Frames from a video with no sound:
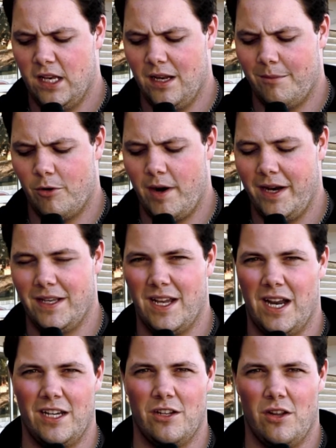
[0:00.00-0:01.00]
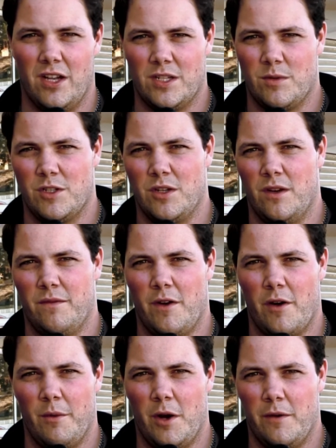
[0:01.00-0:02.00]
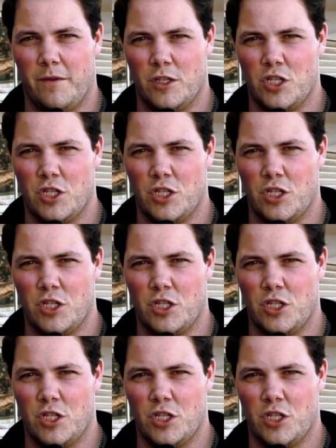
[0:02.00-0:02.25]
Number 8, Darty Delights, returned very well for